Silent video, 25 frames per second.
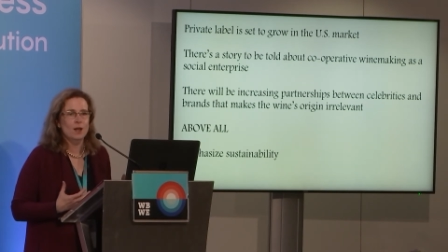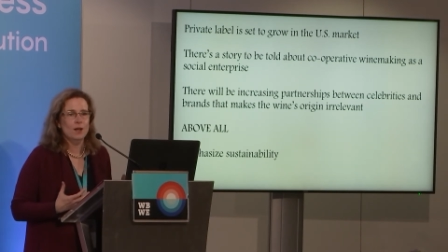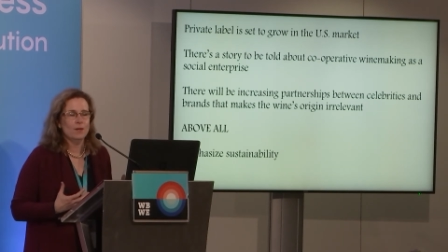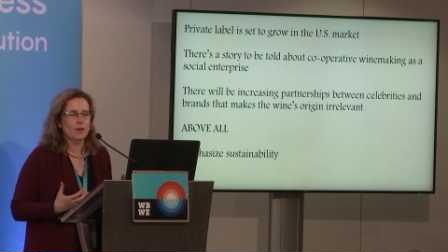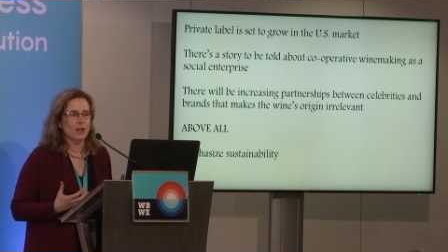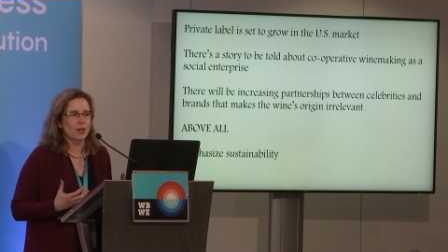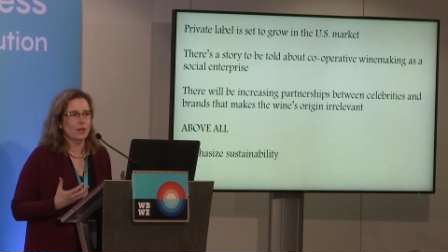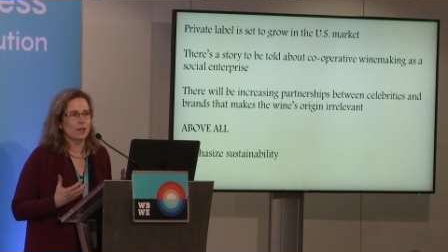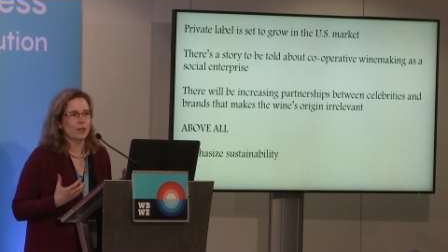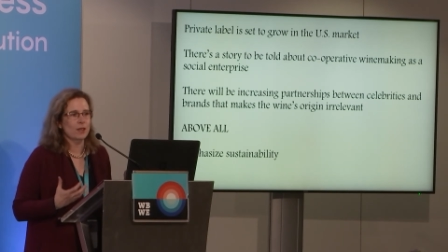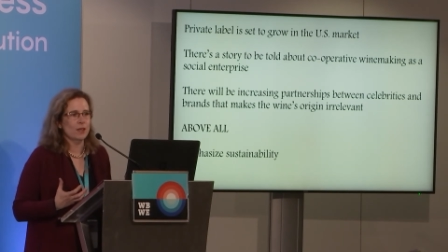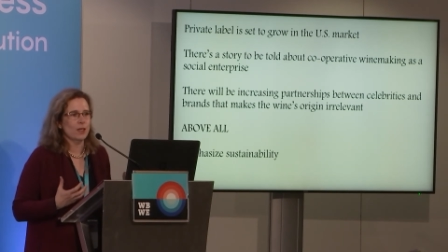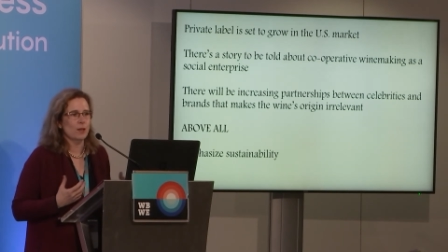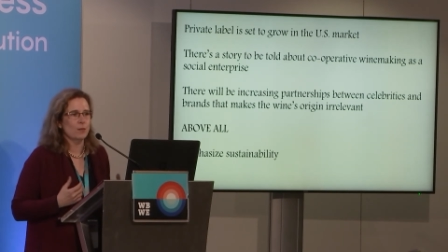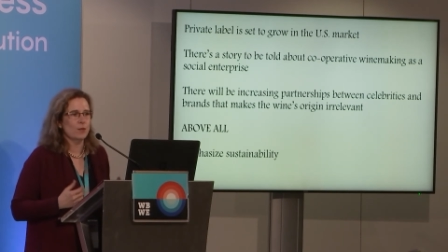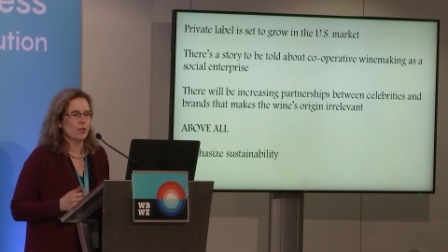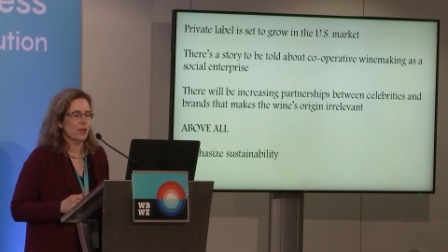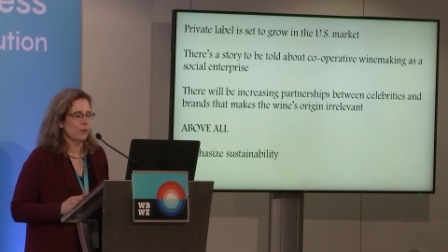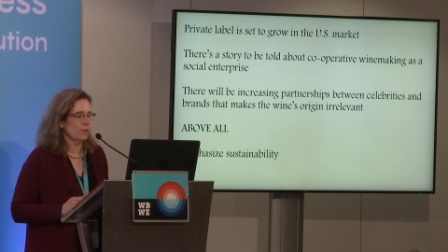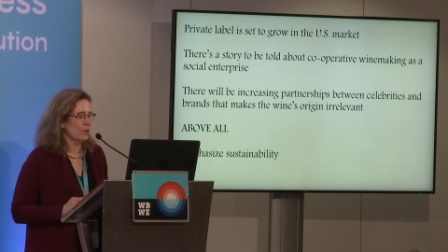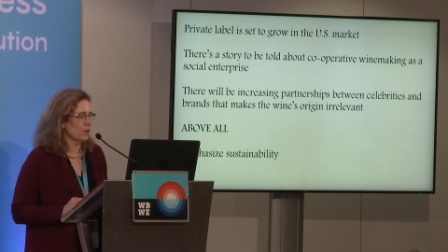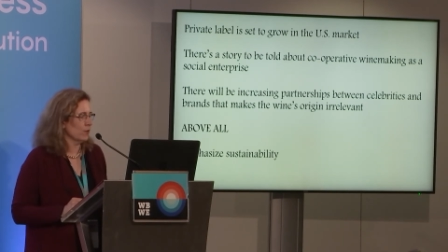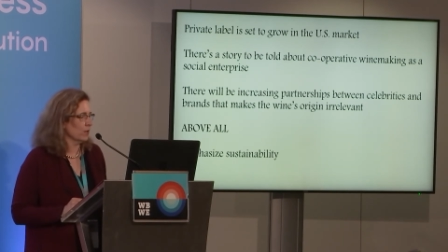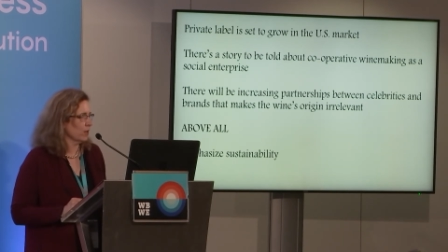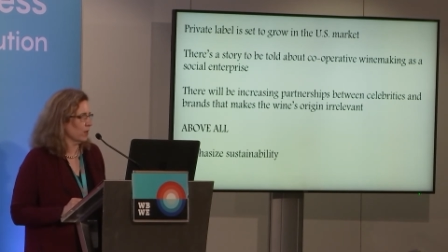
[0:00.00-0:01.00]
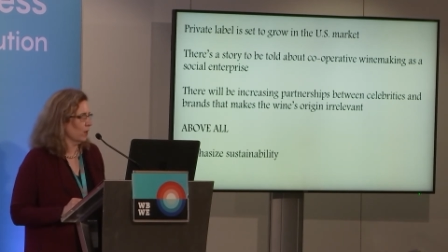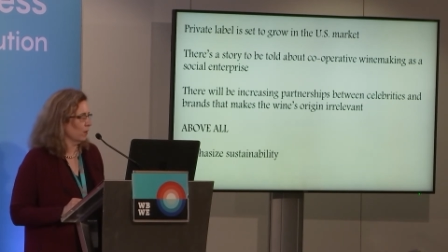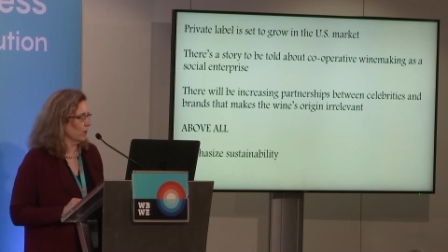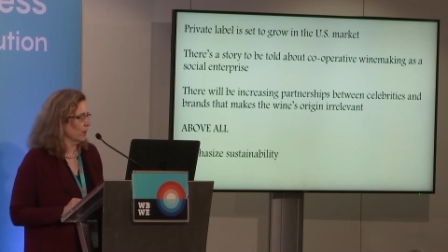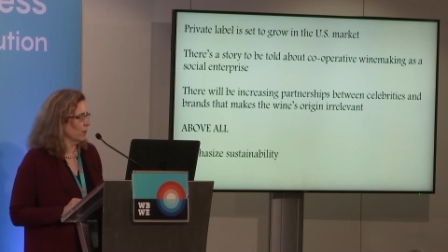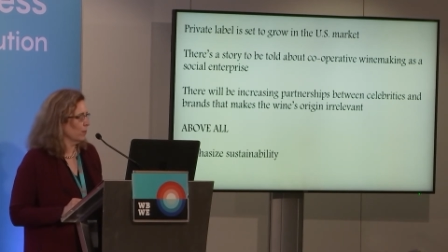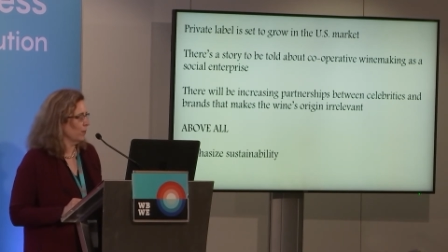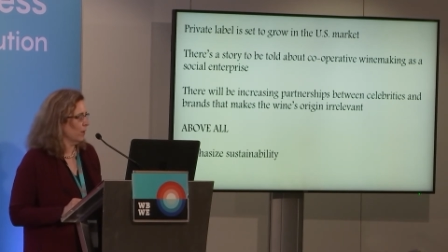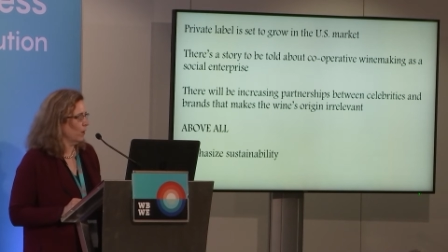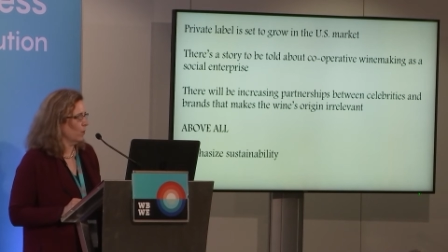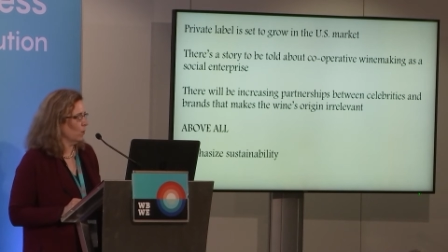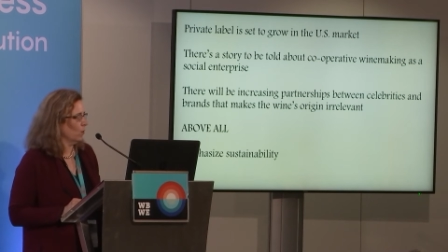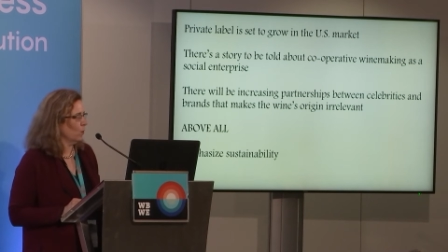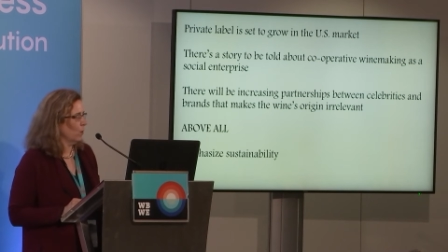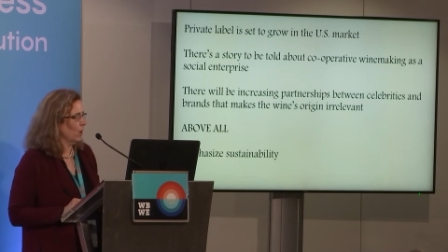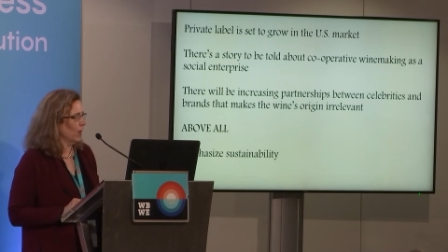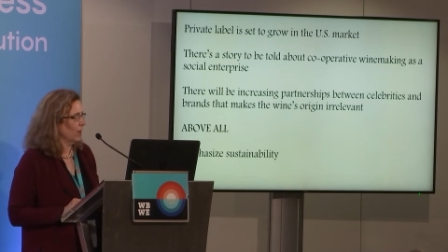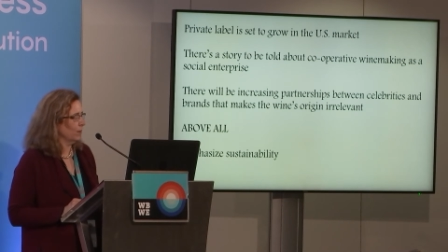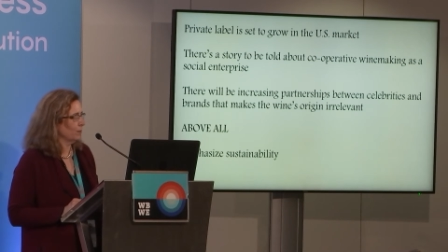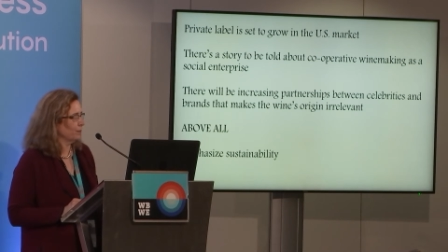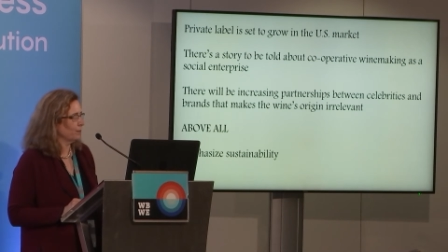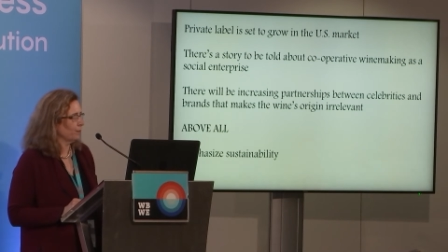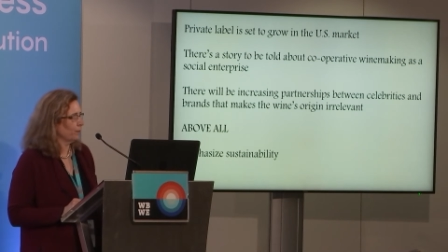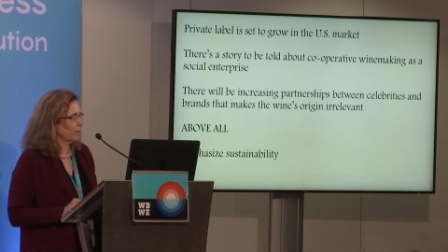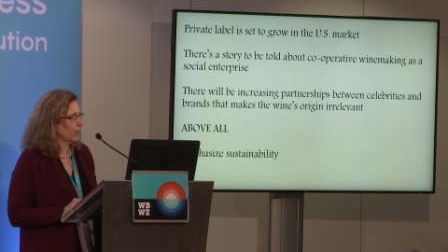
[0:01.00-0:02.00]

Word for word: that can sometimes result in bulk wine.